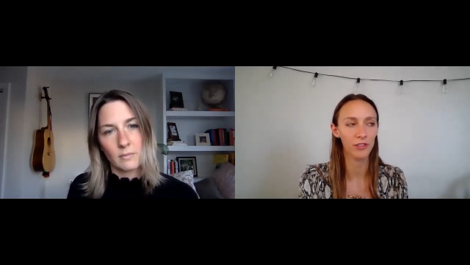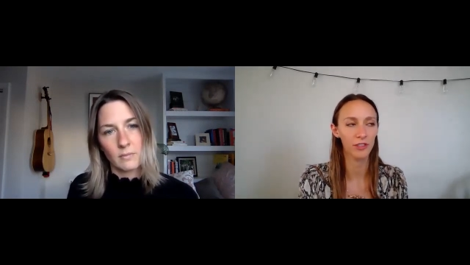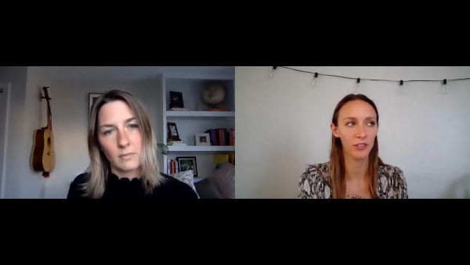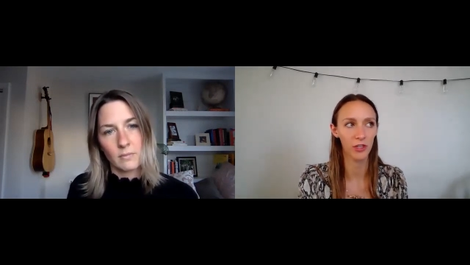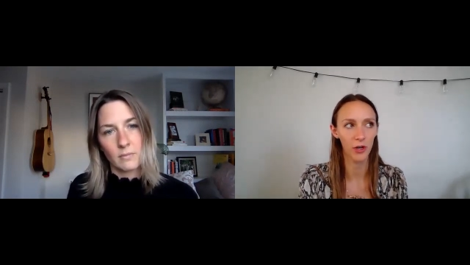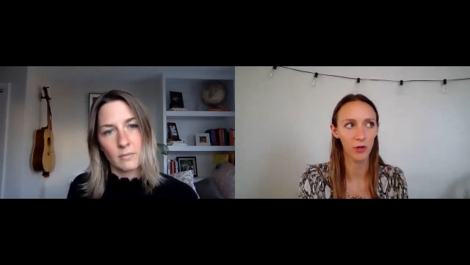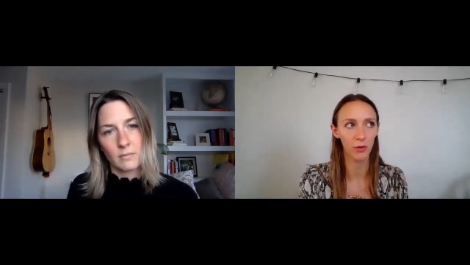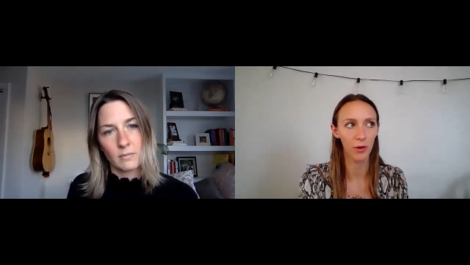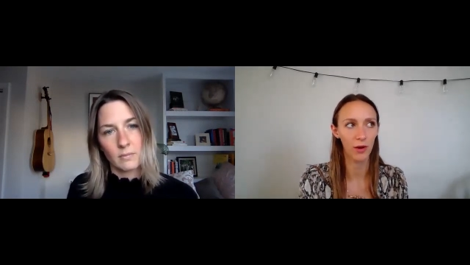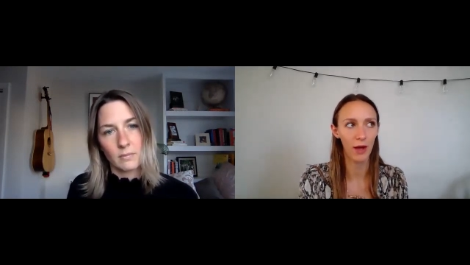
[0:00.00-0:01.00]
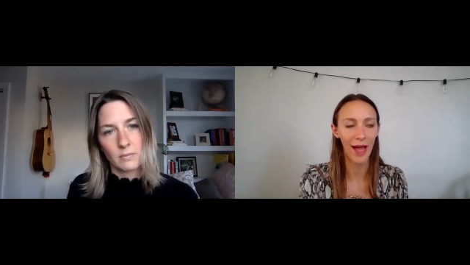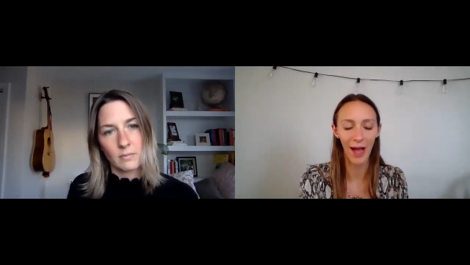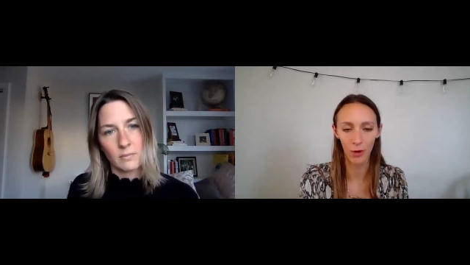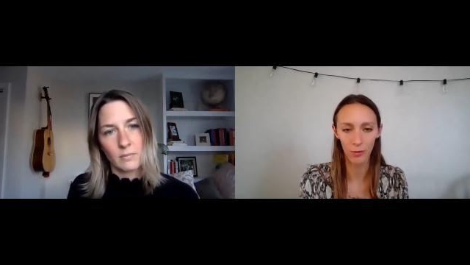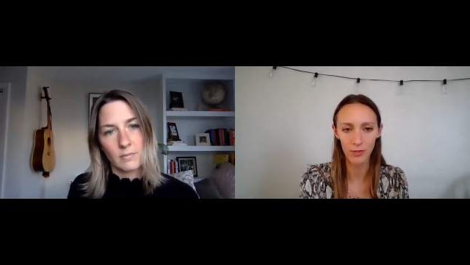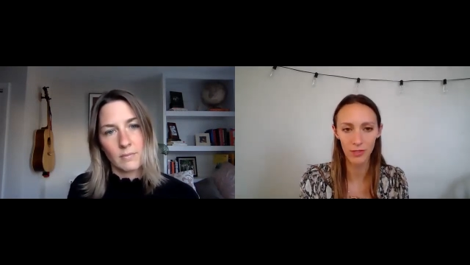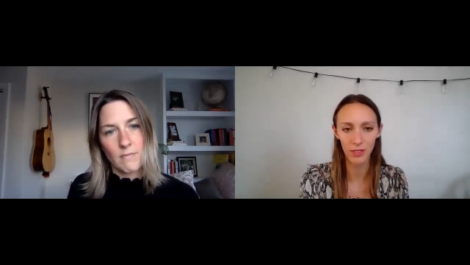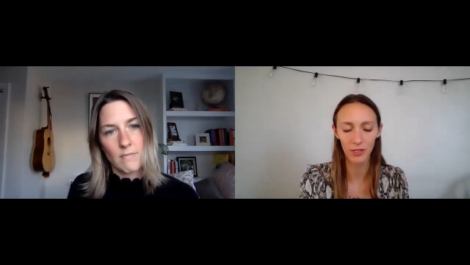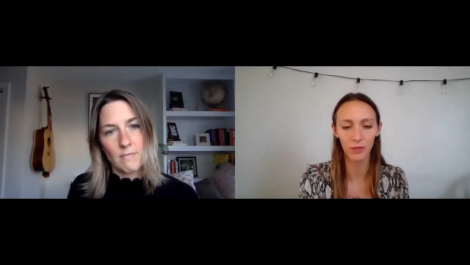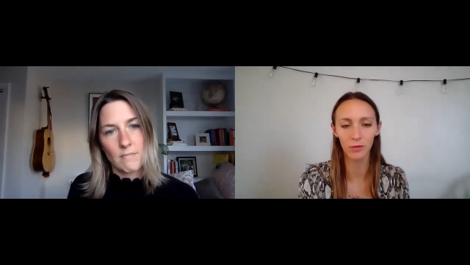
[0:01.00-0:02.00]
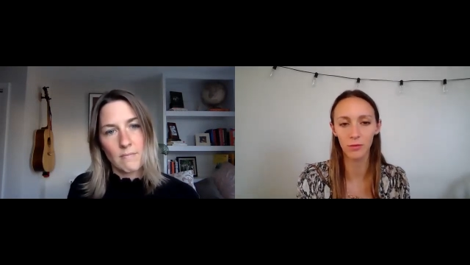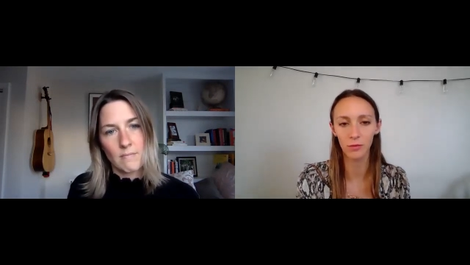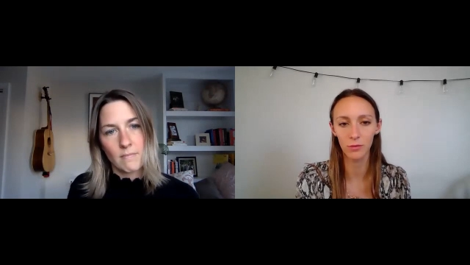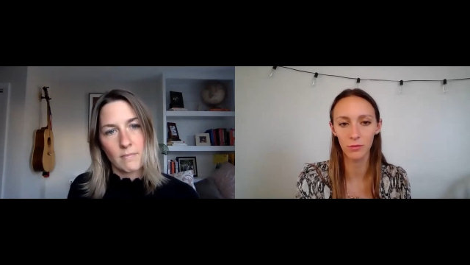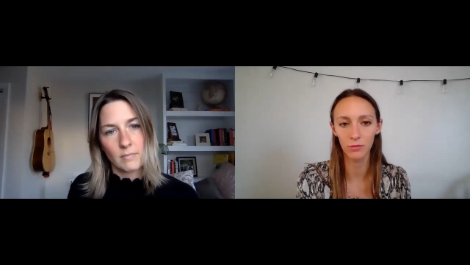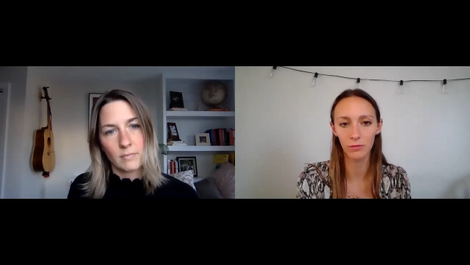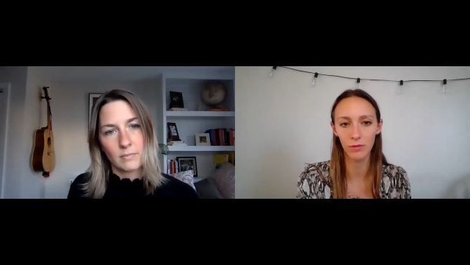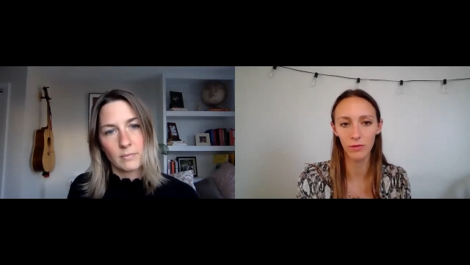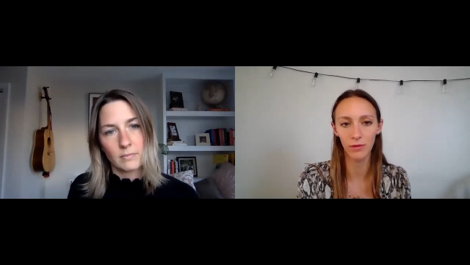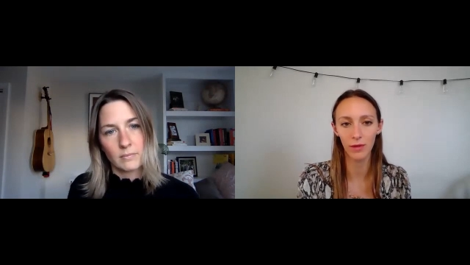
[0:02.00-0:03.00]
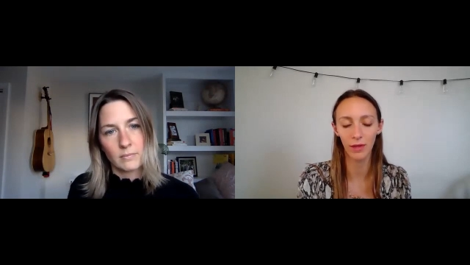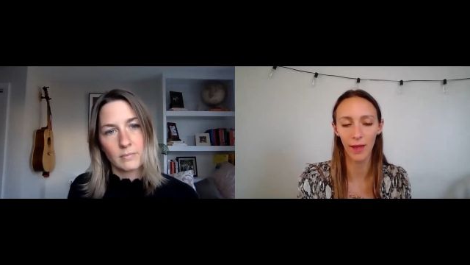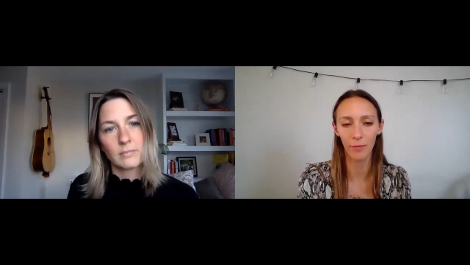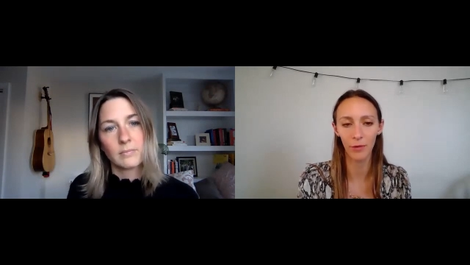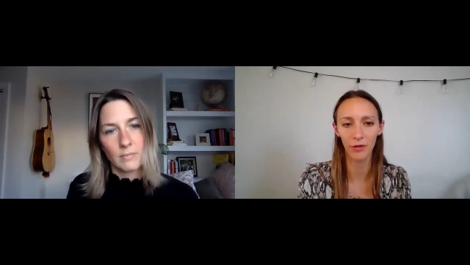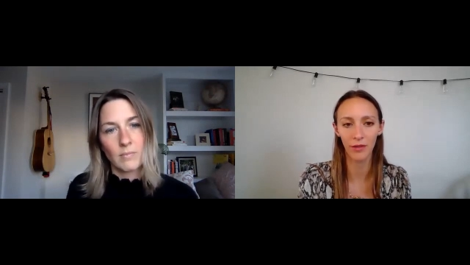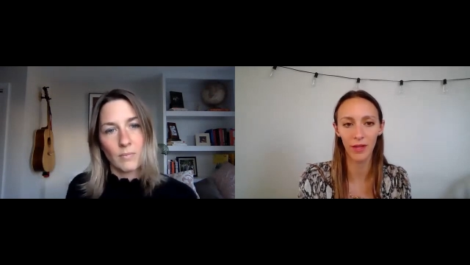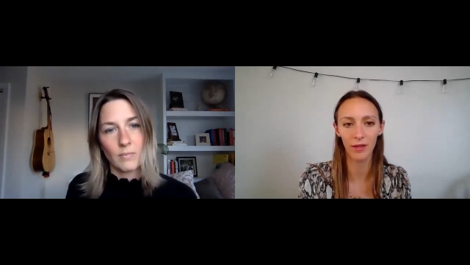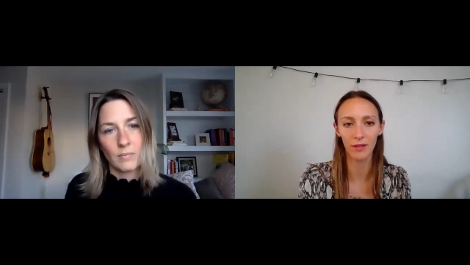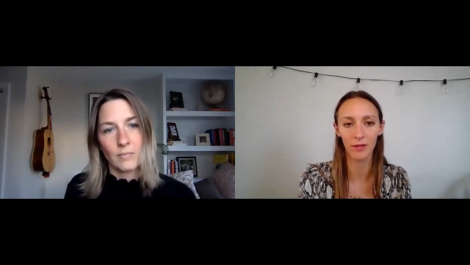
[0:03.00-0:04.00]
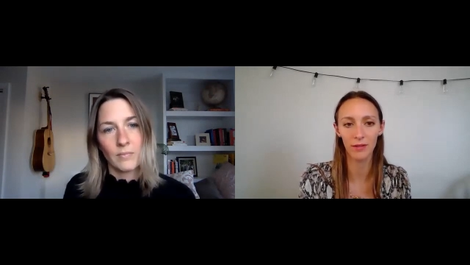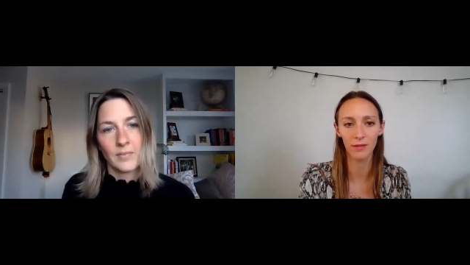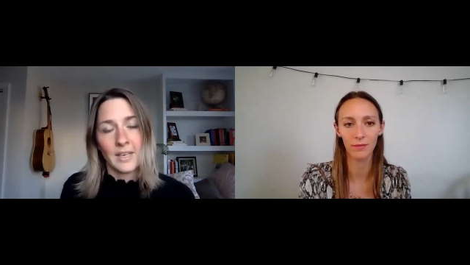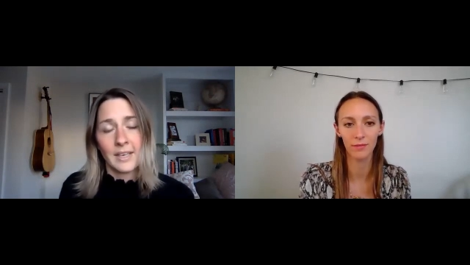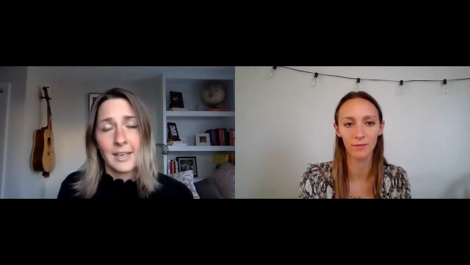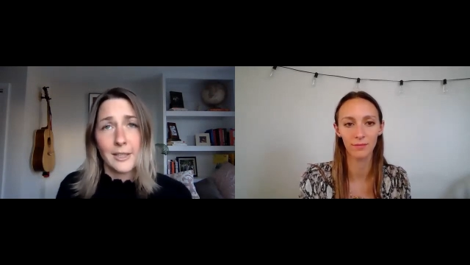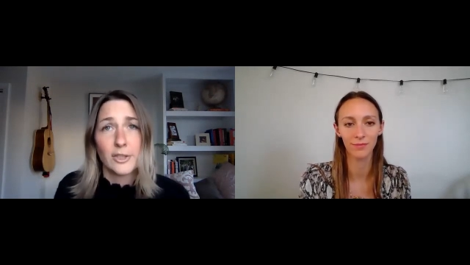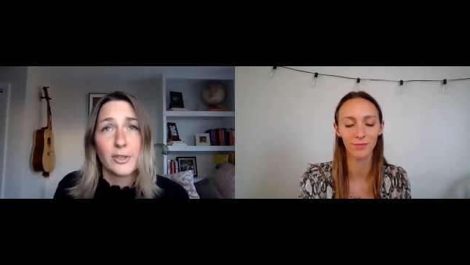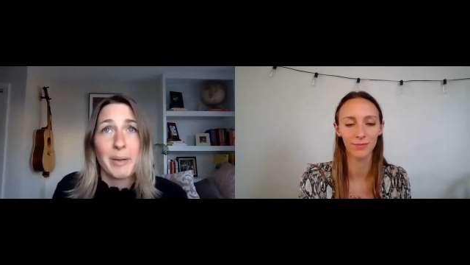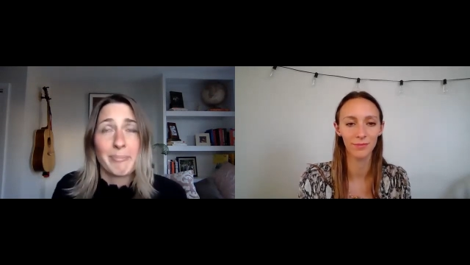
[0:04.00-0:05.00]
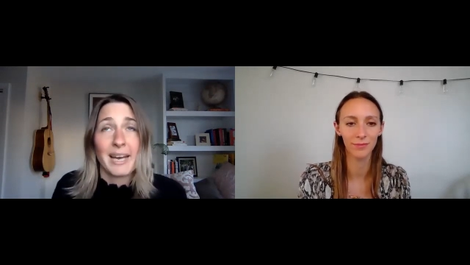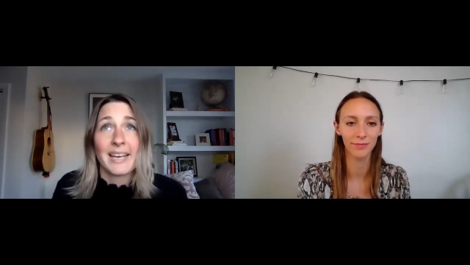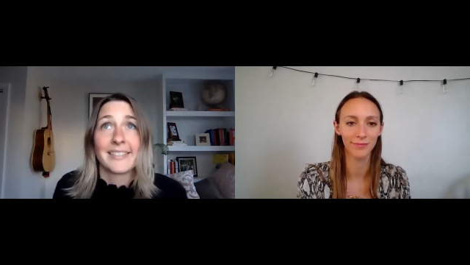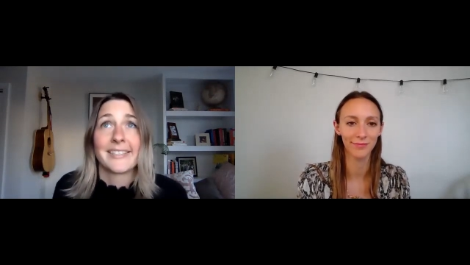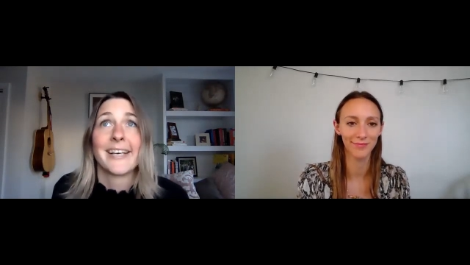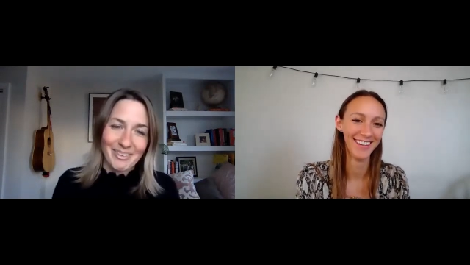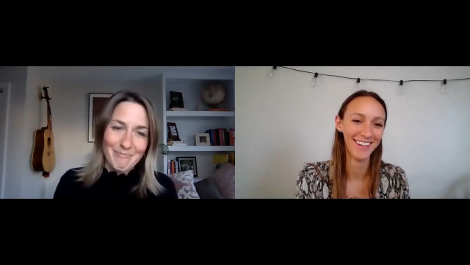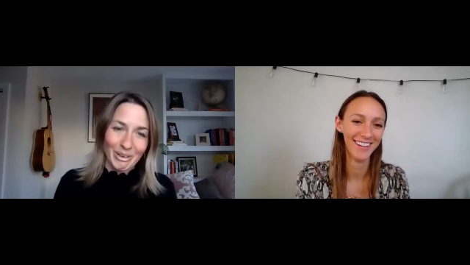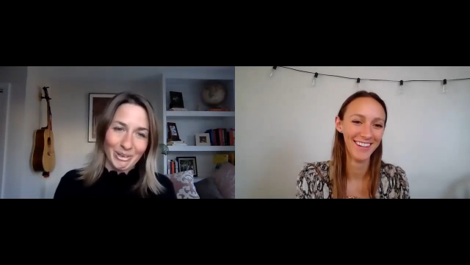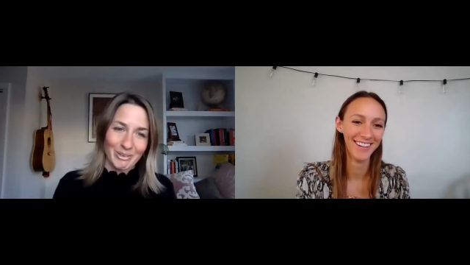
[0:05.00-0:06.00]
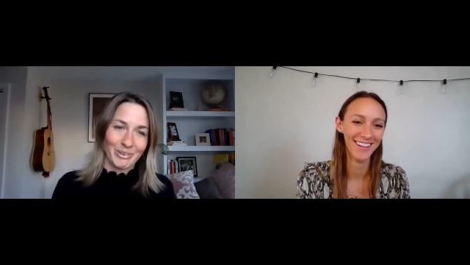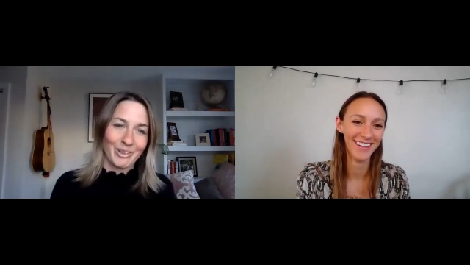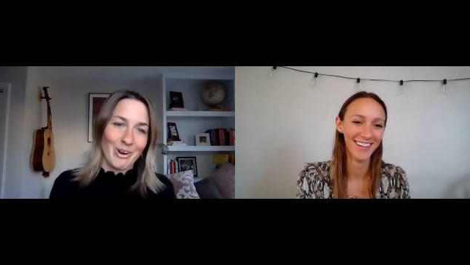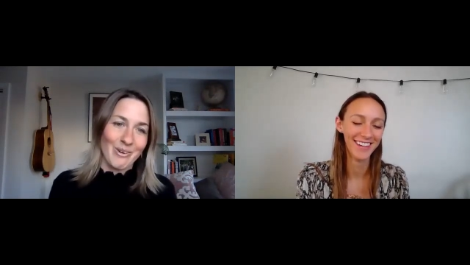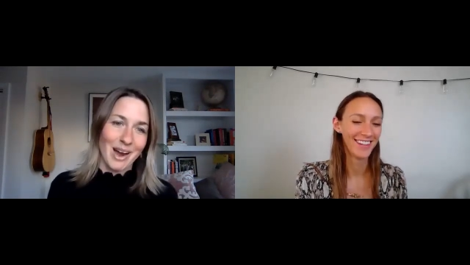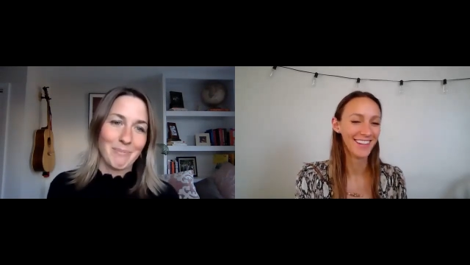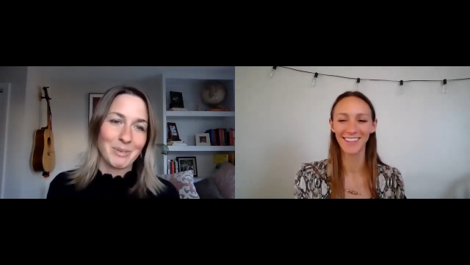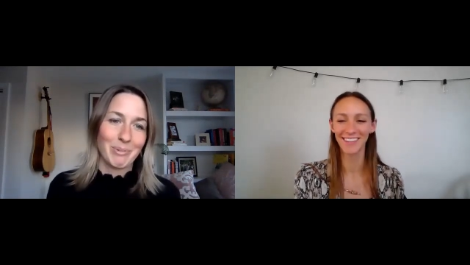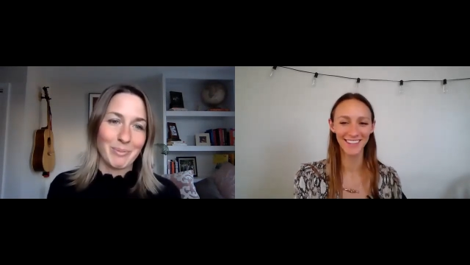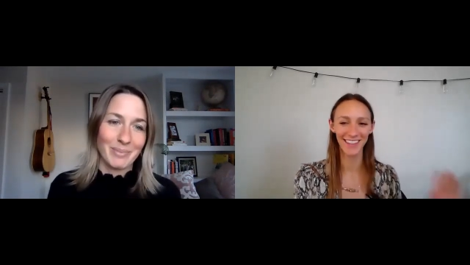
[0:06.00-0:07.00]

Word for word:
Speaker 1: versus a co-house can you elaborate on that I'll do my best.
Speaker 2: I'm familiar with co-ops, but